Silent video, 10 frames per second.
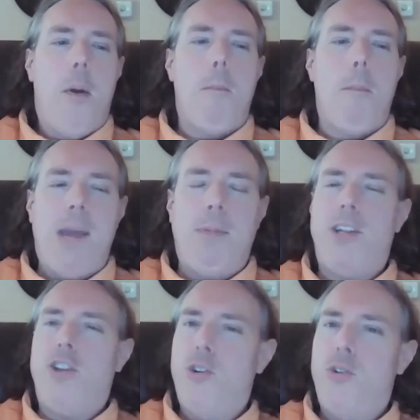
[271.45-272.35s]
maybe
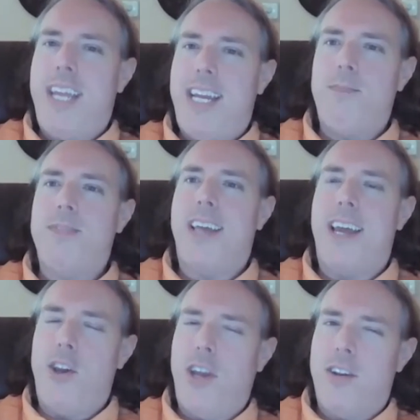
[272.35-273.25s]
2 teams
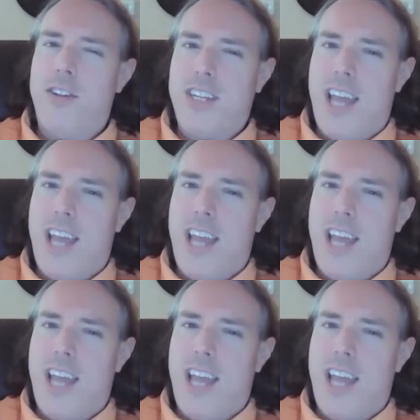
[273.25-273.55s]
that you could just